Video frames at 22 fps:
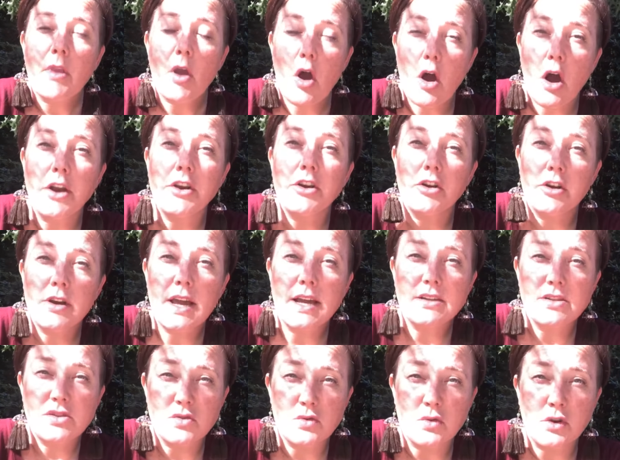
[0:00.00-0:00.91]
on your
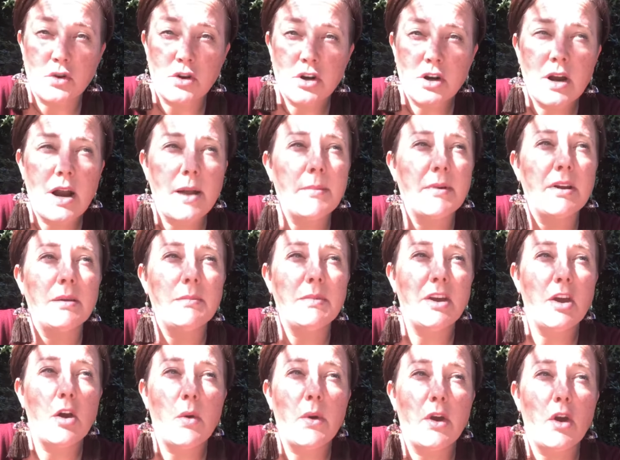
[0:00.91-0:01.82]
next order. I'm going to be
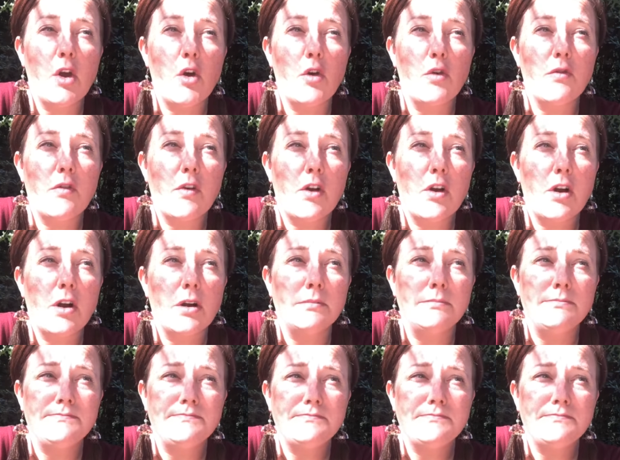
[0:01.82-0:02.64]
going over